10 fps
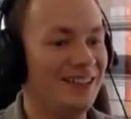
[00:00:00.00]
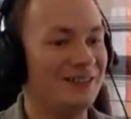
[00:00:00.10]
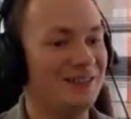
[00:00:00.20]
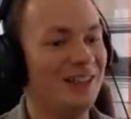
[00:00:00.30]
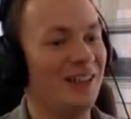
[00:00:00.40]

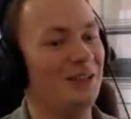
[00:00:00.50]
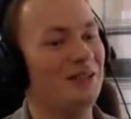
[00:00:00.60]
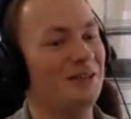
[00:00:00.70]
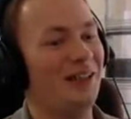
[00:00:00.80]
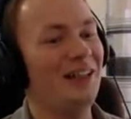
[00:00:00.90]
Oh
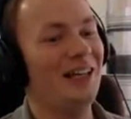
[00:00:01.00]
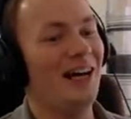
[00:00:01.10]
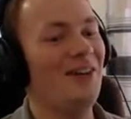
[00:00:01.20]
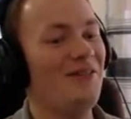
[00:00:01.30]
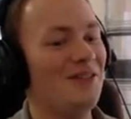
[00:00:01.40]
no,
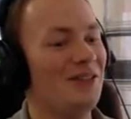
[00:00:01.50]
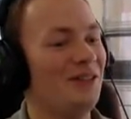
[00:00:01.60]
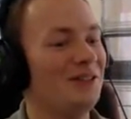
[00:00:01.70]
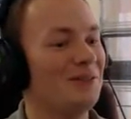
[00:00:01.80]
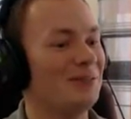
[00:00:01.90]
I feel so
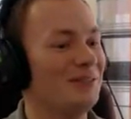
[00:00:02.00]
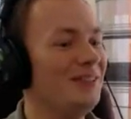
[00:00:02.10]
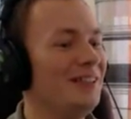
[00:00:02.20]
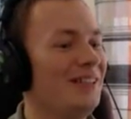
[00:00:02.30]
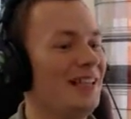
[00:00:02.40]
horrible.
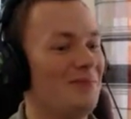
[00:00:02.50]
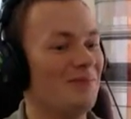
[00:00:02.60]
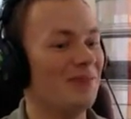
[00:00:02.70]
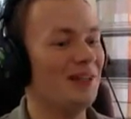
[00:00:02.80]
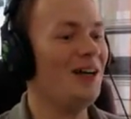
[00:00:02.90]
Look at him!
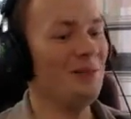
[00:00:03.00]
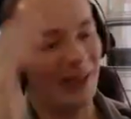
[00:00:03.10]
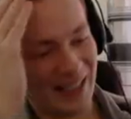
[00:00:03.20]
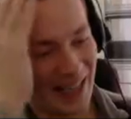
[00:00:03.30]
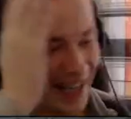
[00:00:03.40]
Oh,
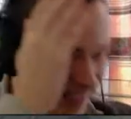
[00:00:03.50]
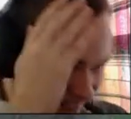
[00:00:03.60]
my head!